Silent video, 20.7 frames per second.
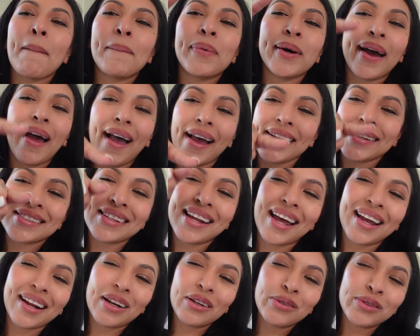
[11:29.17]
put
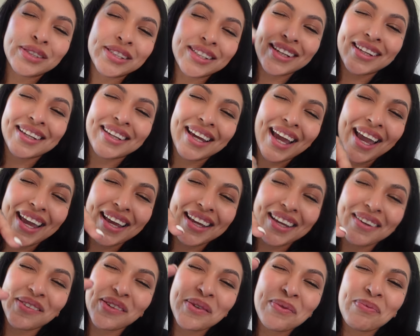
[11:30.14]
hashtag Lucci
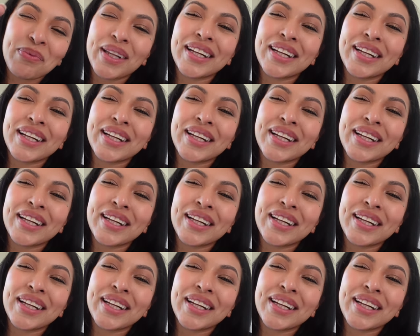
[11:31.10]
Gang if you've